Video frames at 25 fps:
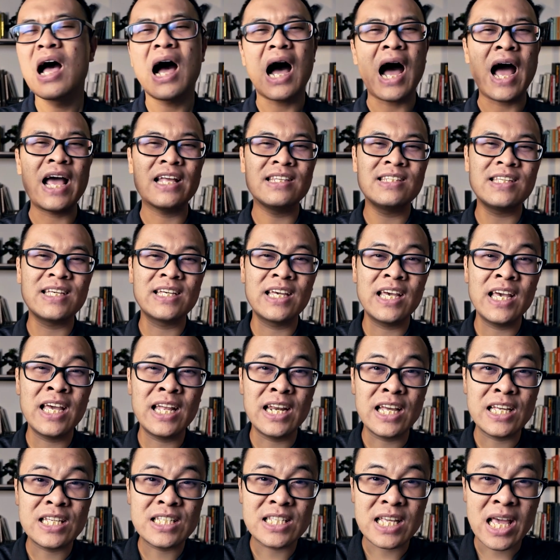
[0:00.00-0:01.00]
I think it
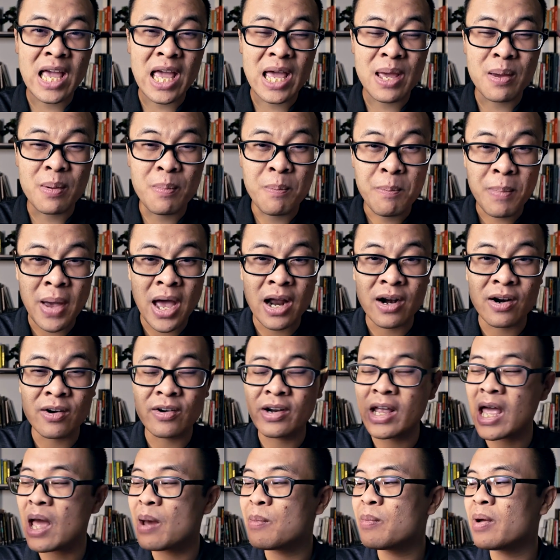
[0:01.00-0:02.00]
is a better
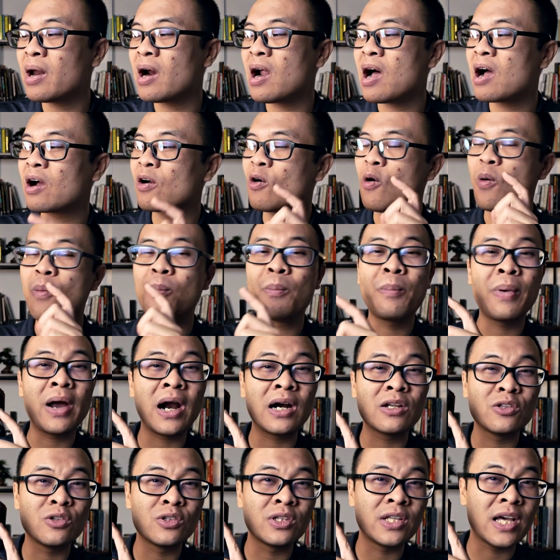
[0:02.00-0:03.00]
camera
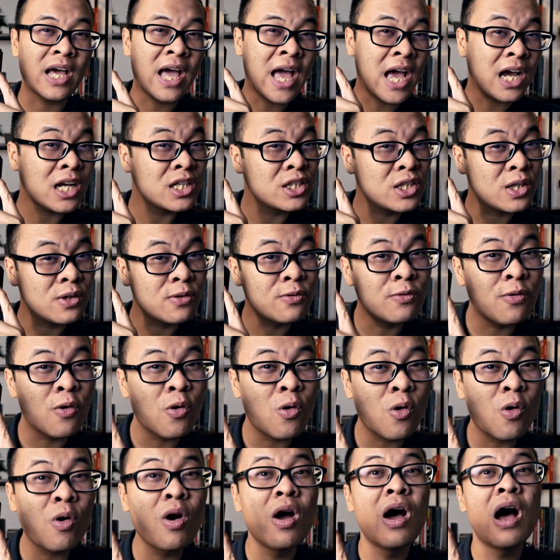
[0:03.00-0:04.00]
compared to the Action
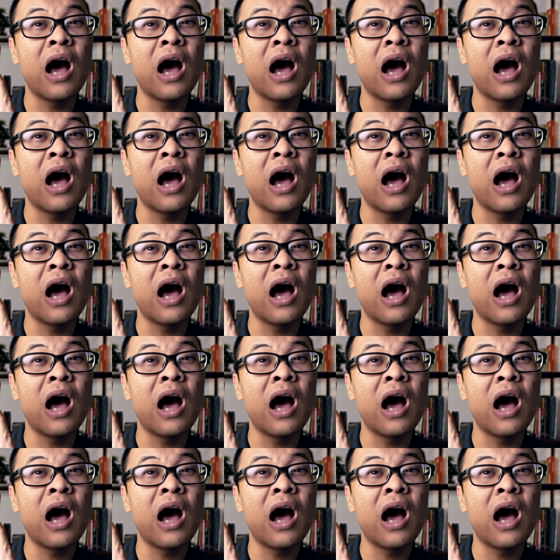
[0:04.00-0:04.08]
4.